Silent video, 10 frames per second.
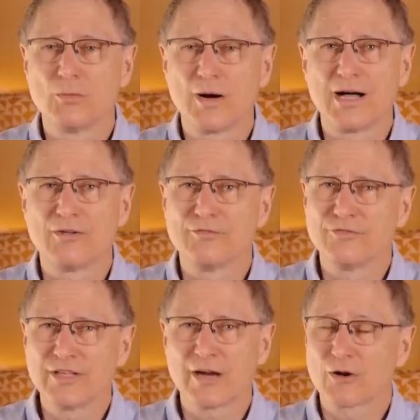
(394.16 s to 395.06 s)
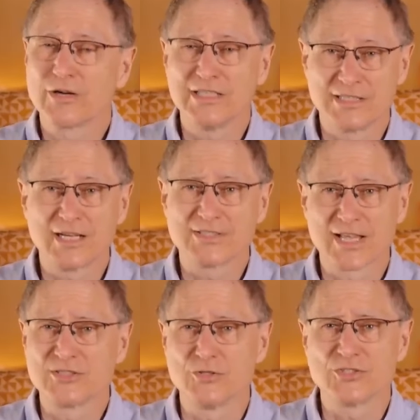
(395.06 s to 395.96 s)
While VR already does,
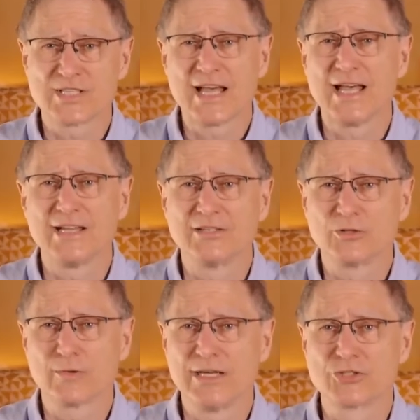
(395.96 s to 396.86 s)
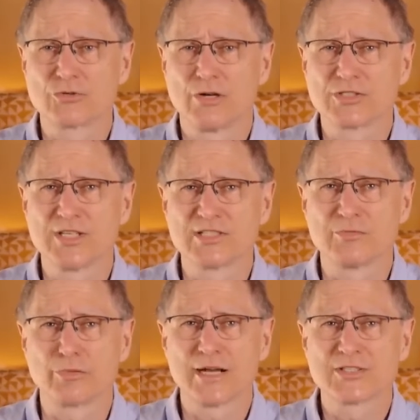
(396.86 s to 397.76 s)
as you said, create a strong sense
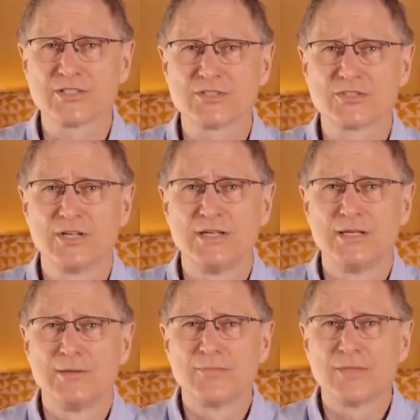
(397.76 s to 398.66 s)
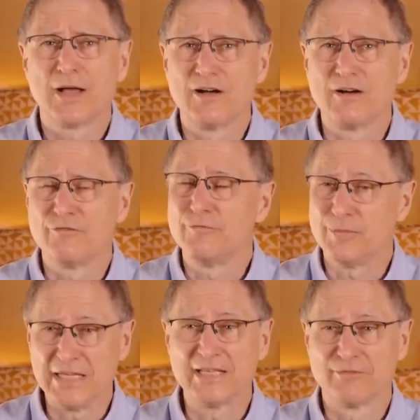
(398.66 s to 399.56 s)
of presence, of
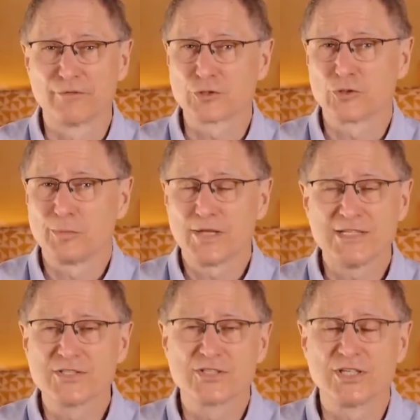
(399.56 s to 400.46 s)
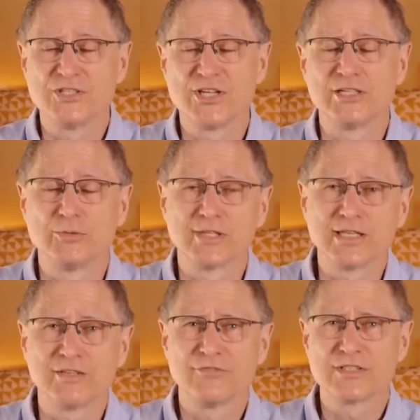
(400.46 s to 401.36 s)
being in virtual places in a genuinely
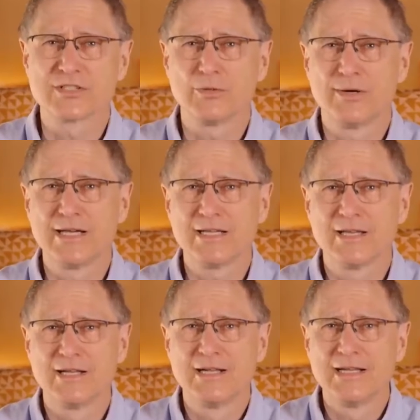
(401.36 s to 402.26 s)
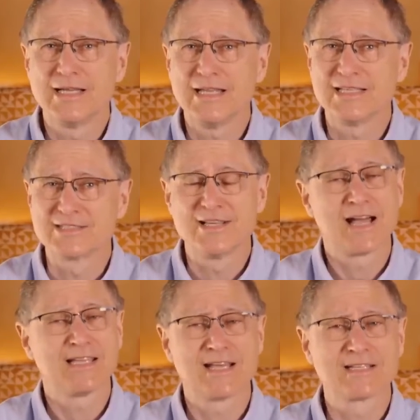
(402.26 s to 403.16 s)
convincing way, it's
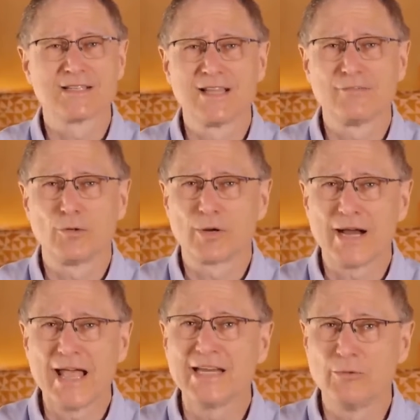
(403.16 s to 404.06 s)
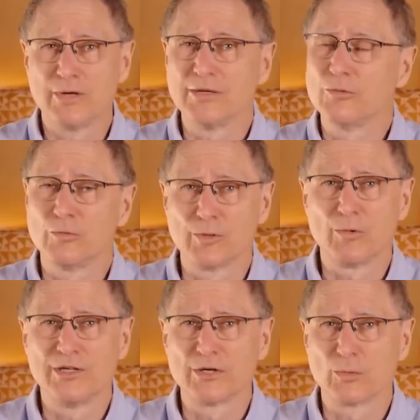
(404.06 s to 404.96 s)
not yet at the level where anyone would
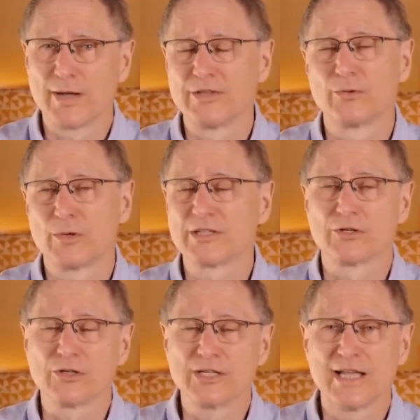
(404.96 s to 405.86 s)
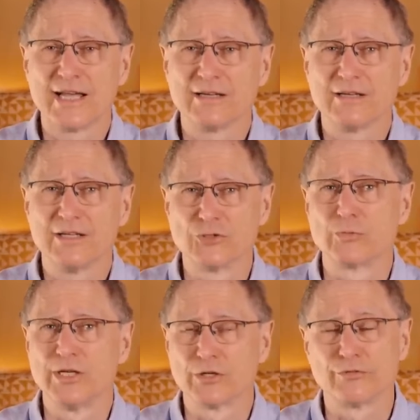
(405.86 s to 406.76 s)
wonder whether what they're looking at is
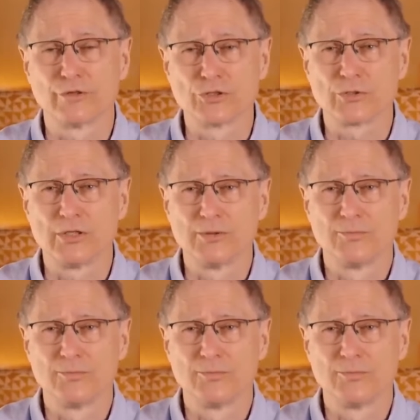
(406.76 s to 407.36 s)
real or virtual.